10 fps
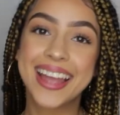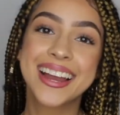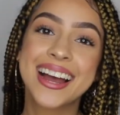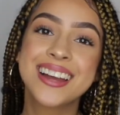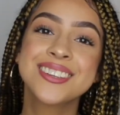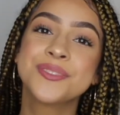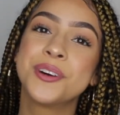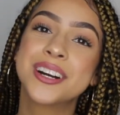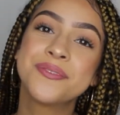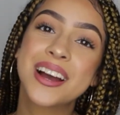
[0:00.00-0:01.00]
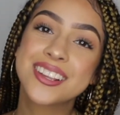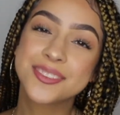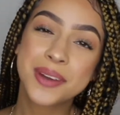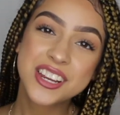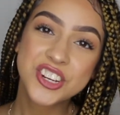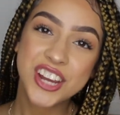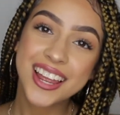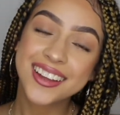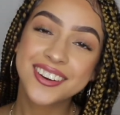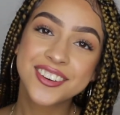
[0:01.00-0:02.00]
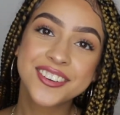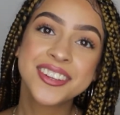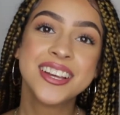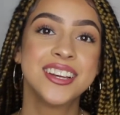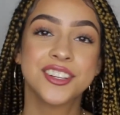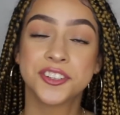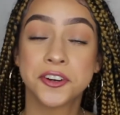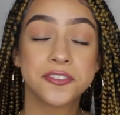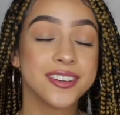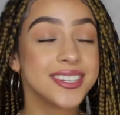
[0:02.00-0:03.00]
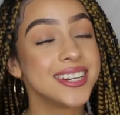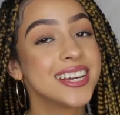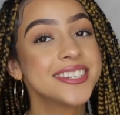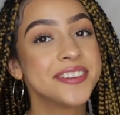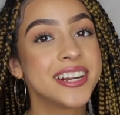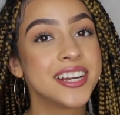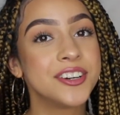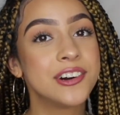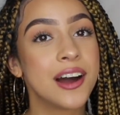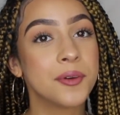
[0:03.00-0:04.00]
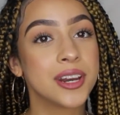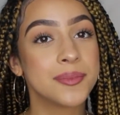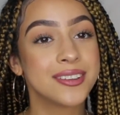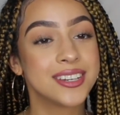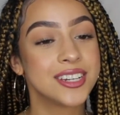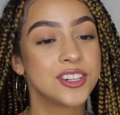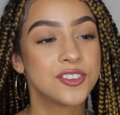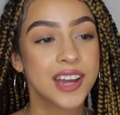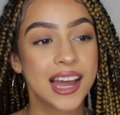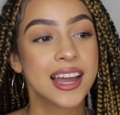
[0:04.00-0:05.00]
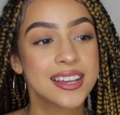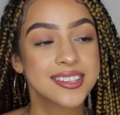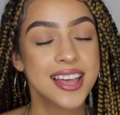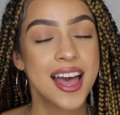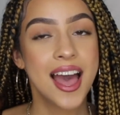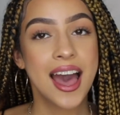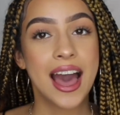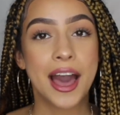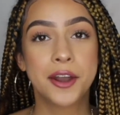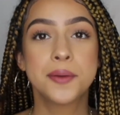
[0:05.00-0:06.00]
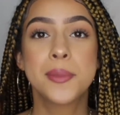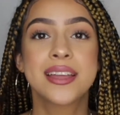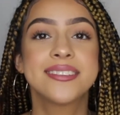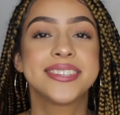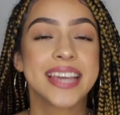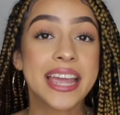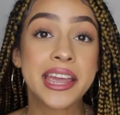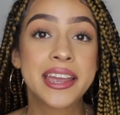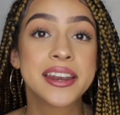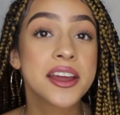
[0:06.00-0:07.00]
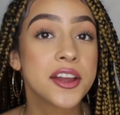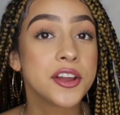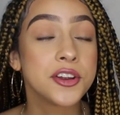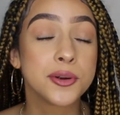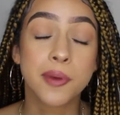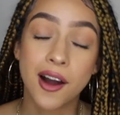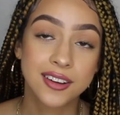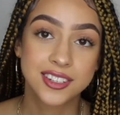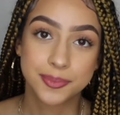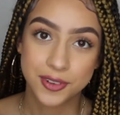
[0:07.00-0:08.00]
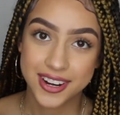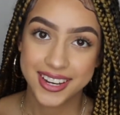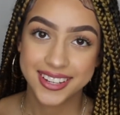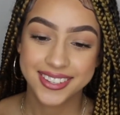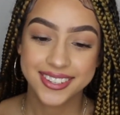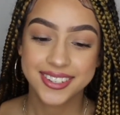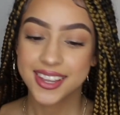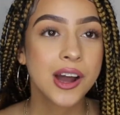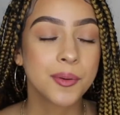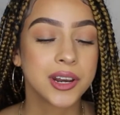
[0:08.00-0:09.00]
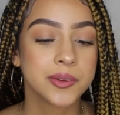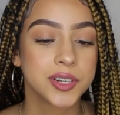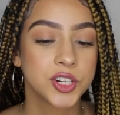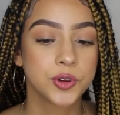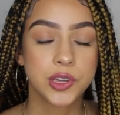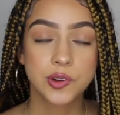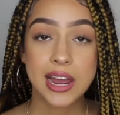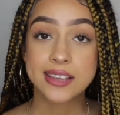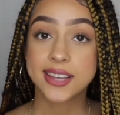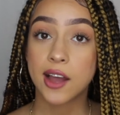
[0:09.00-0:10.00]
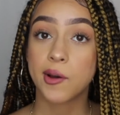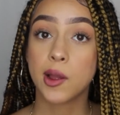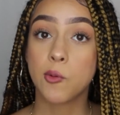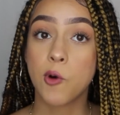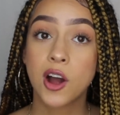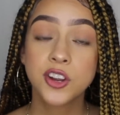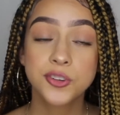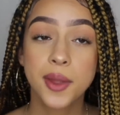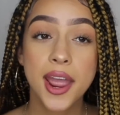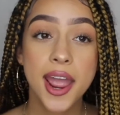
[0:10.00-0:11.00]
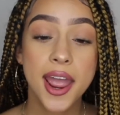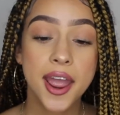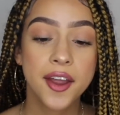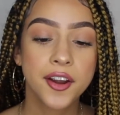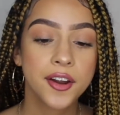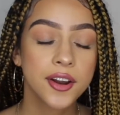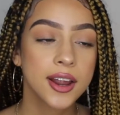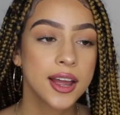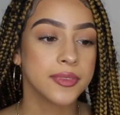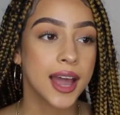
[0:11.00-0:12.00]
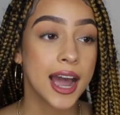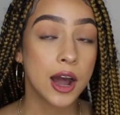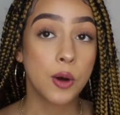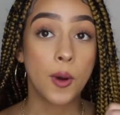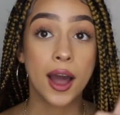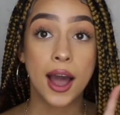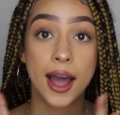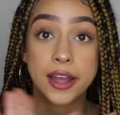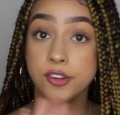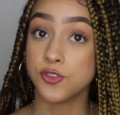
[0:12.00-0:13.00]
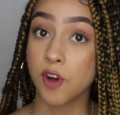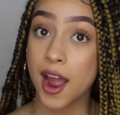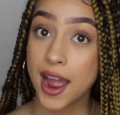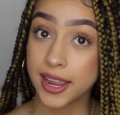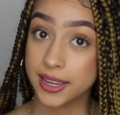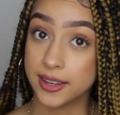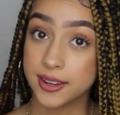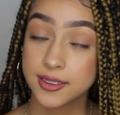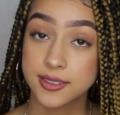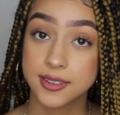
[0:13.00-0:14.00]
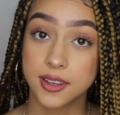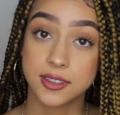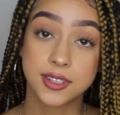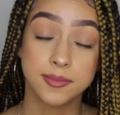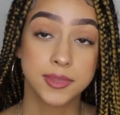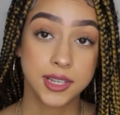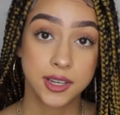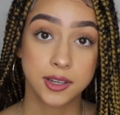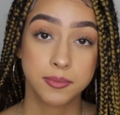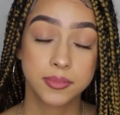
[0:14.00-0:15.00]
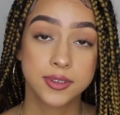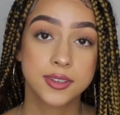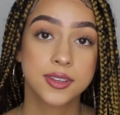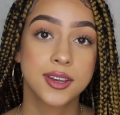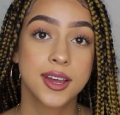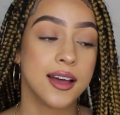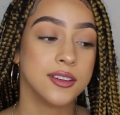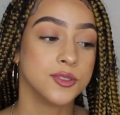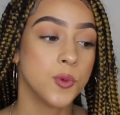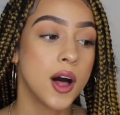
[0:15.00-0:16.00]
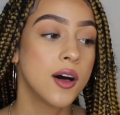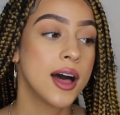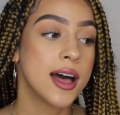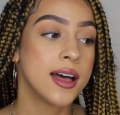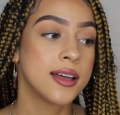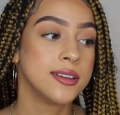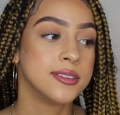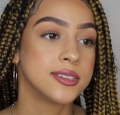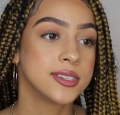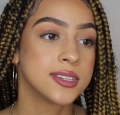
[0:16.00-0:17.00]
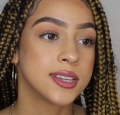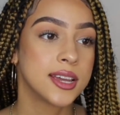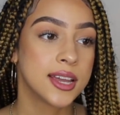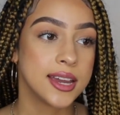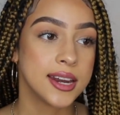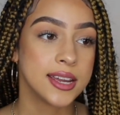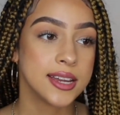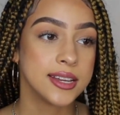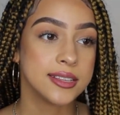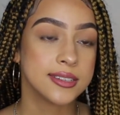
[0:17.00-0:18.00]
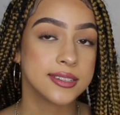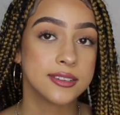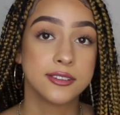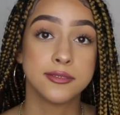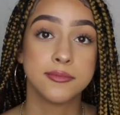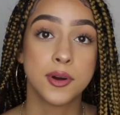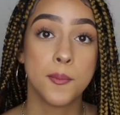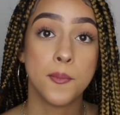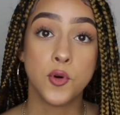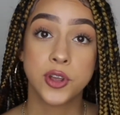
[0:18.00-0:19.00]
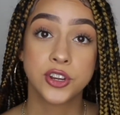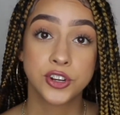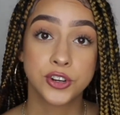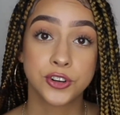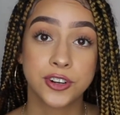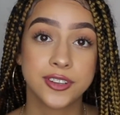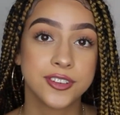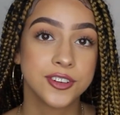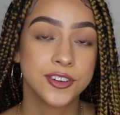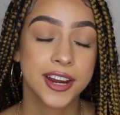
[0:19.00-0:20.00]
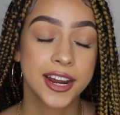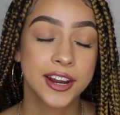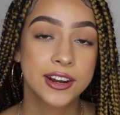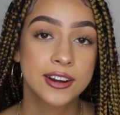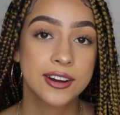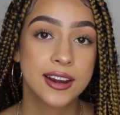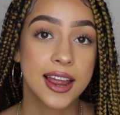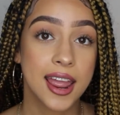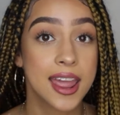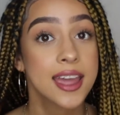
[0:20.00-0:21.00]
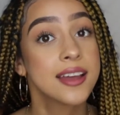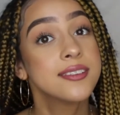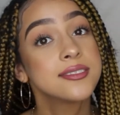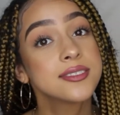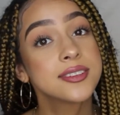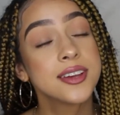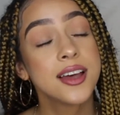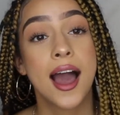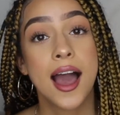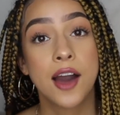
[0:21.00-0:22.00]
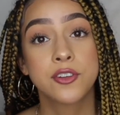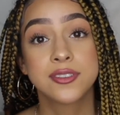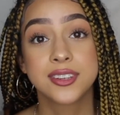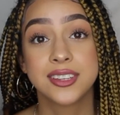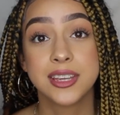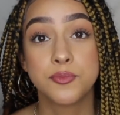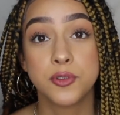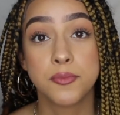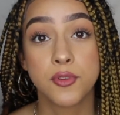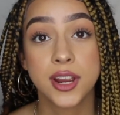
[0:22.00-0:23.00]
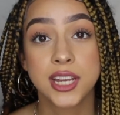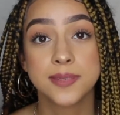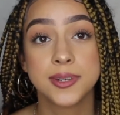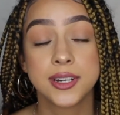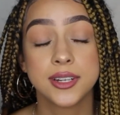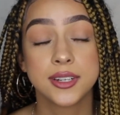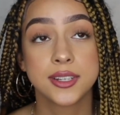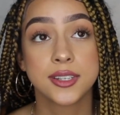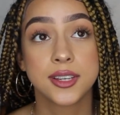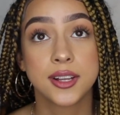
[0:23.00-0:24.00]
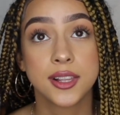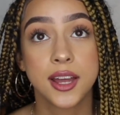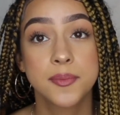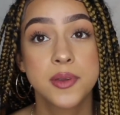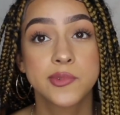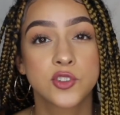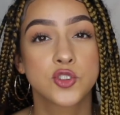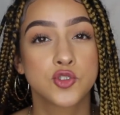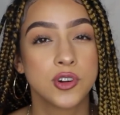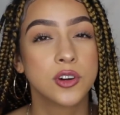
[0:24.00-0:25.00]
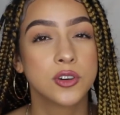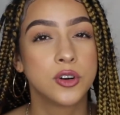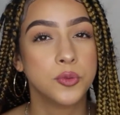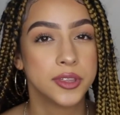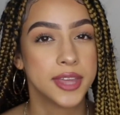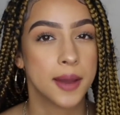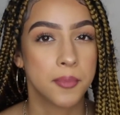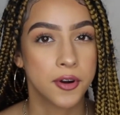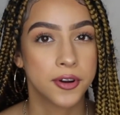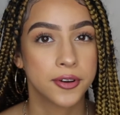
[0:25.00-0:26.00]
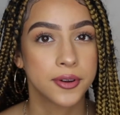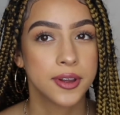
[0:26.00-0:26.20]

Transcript: Hey guys, welcome back to my channel. So for today's video, I'm going to be teaching you guys how to maintain your box braids. I'm going to be showing you guys how I wash my hair, how I dry it, and some tips, as well as getting in some moisture into your hair, and how to sleep with braids because a lot of people struggle with that part.